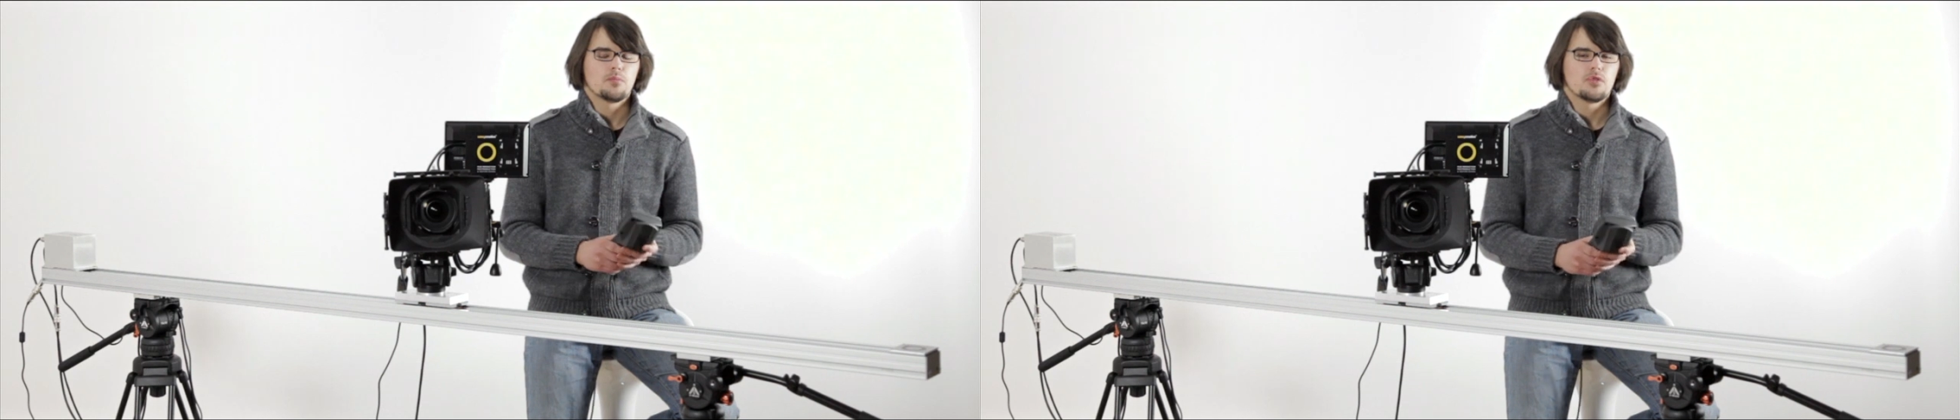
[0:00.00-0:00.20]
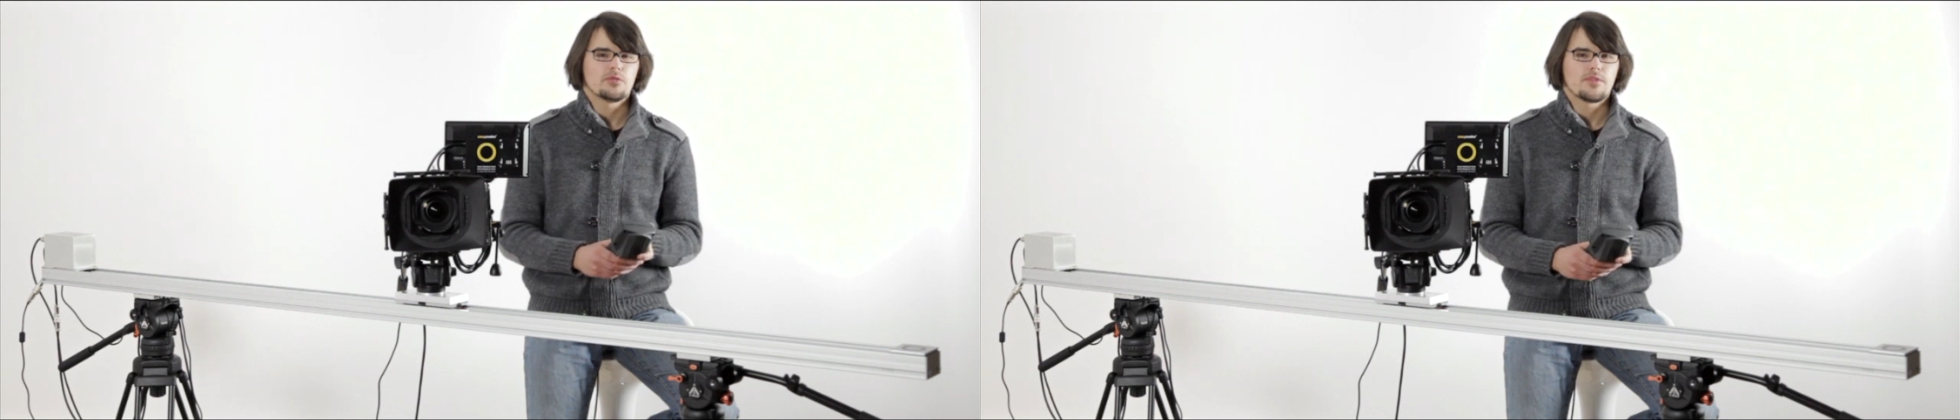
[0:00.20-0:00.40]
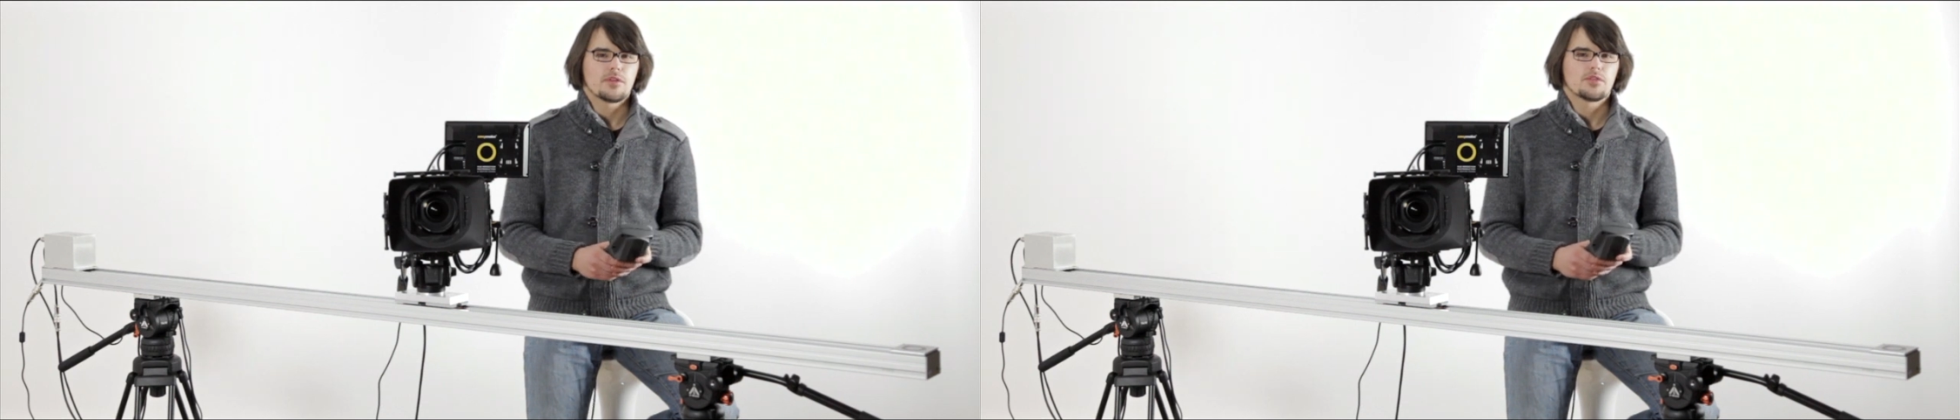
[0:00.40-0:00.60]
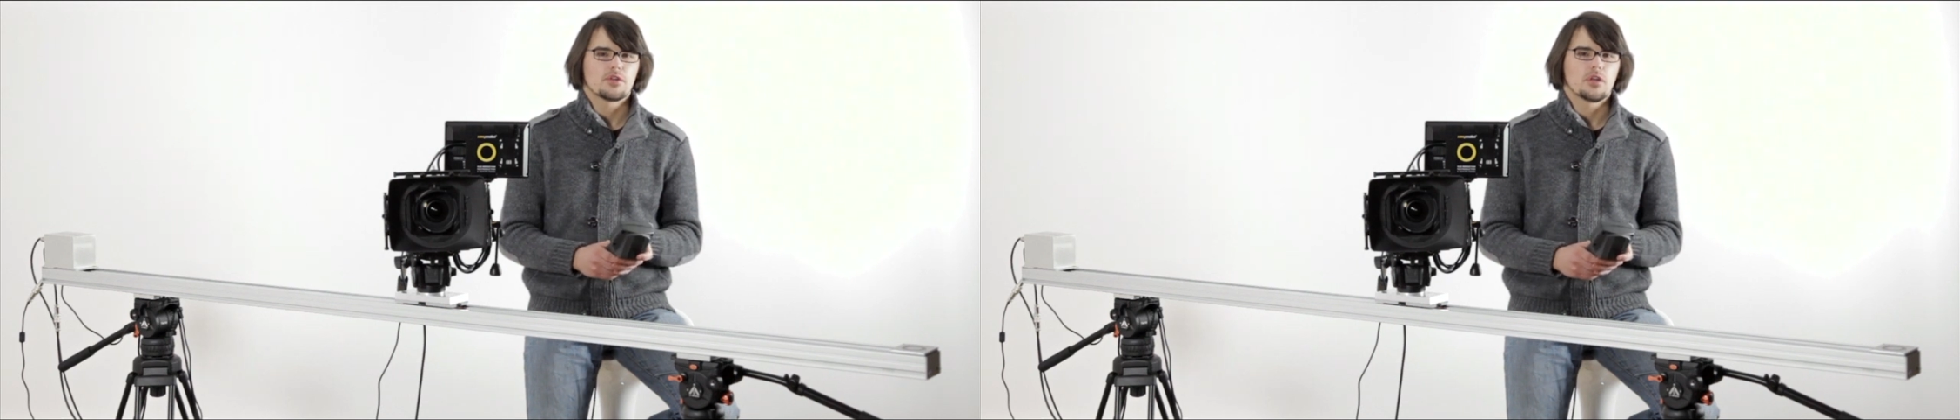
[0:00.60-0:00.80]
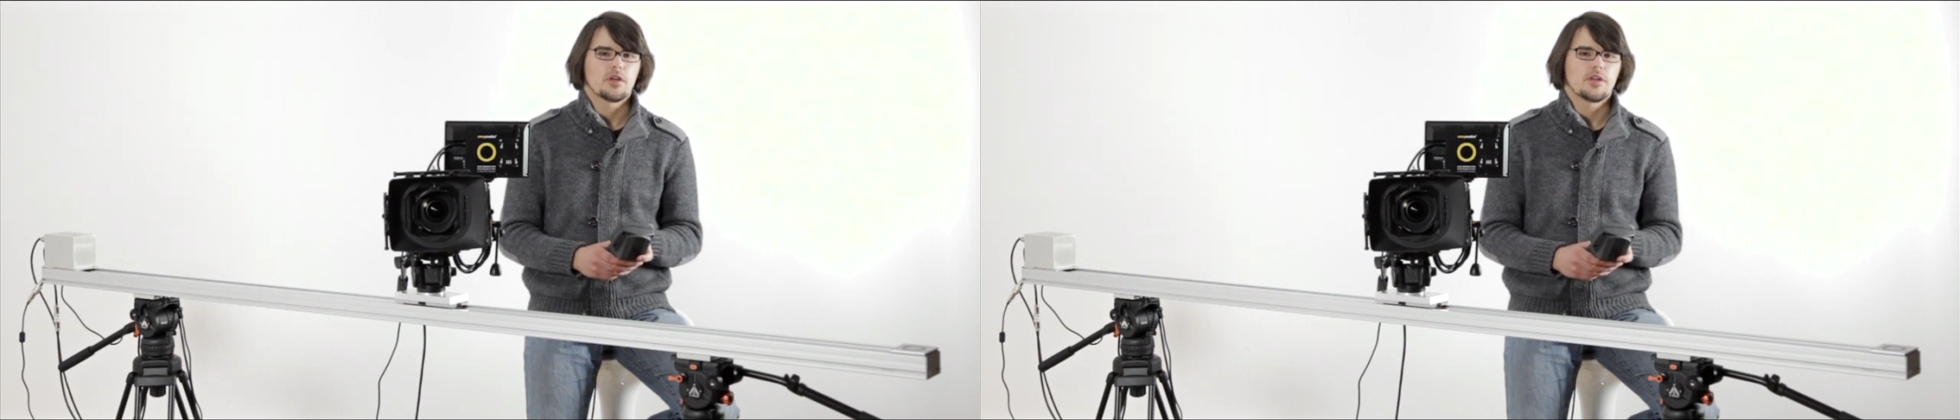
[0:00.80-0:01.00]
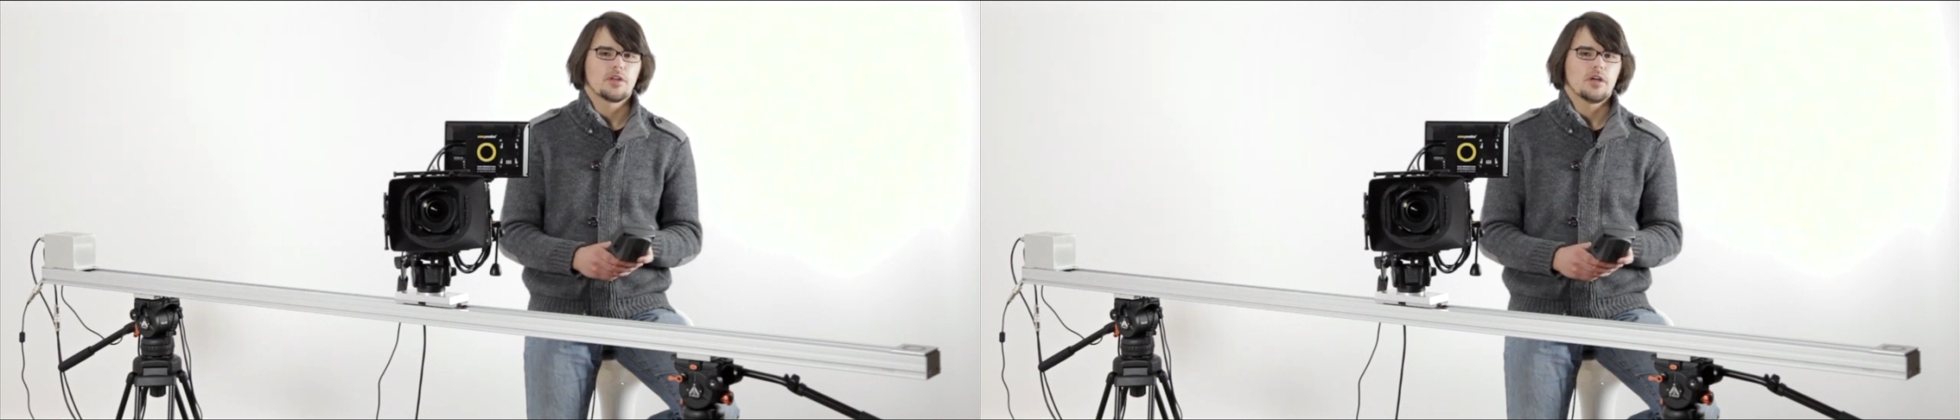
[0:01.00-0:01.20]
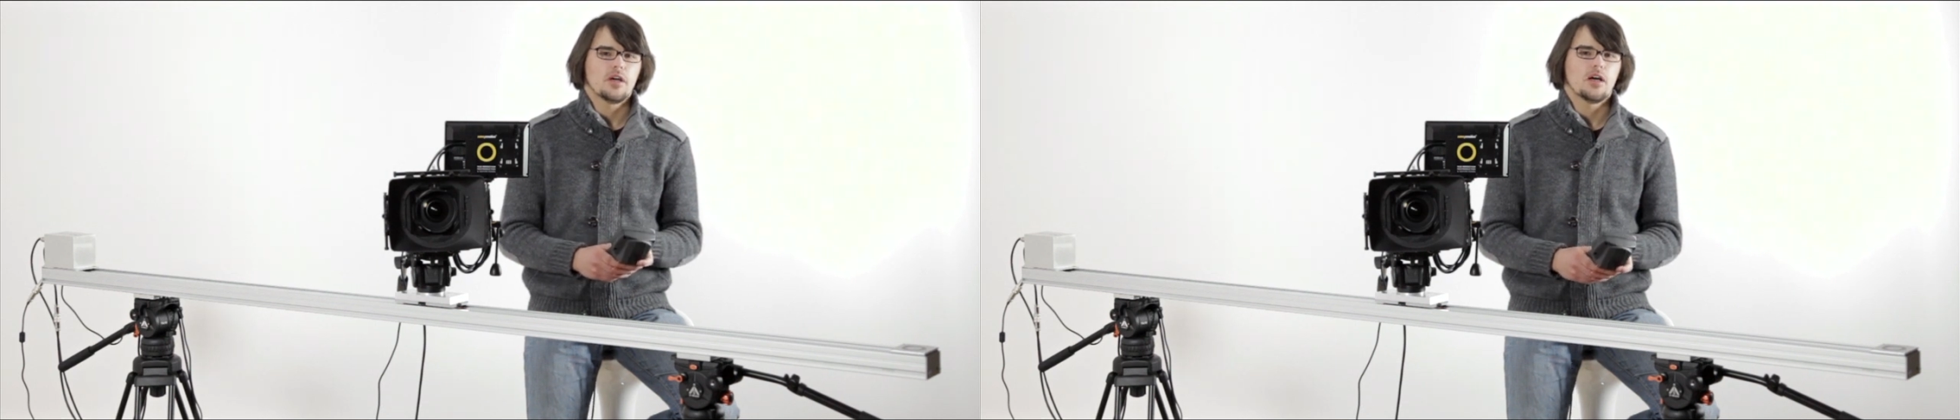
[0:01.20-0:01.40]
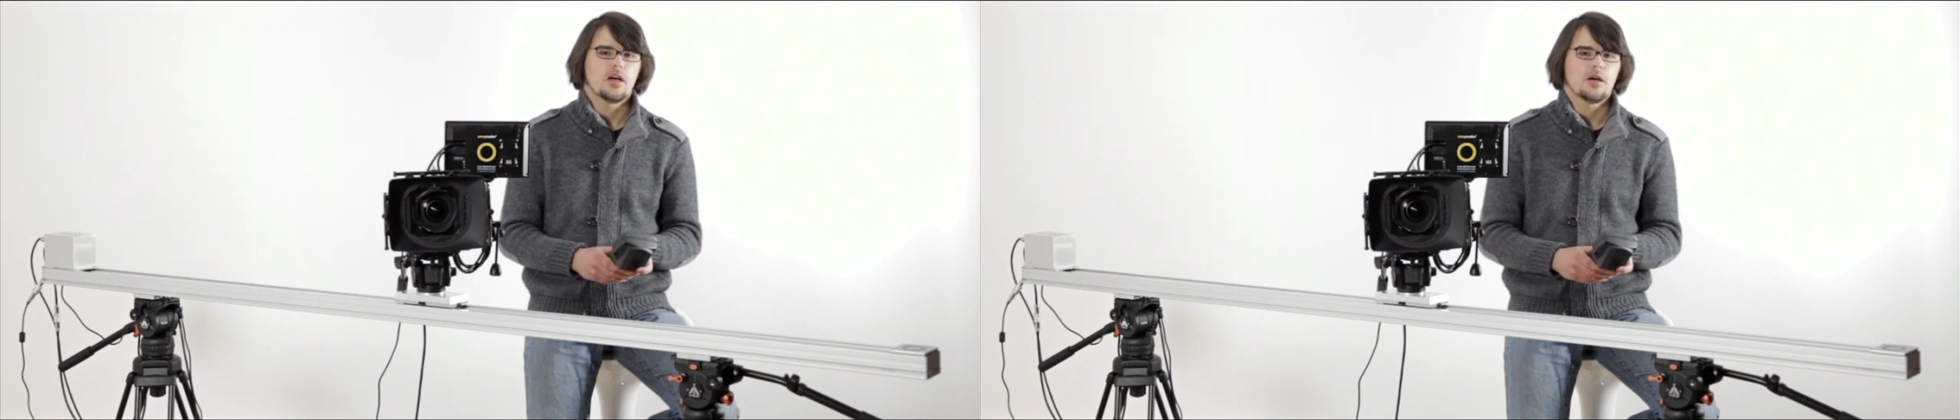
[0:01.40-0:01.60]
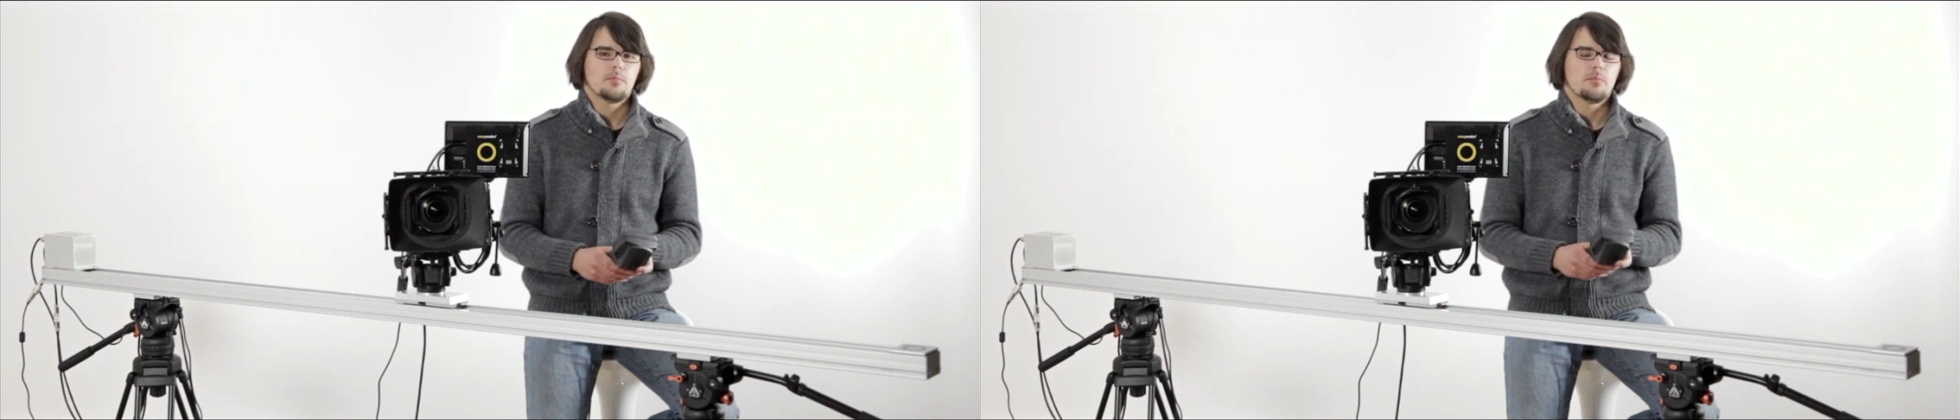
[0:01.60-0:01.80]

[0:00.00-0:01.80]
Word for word: move the trolley uh,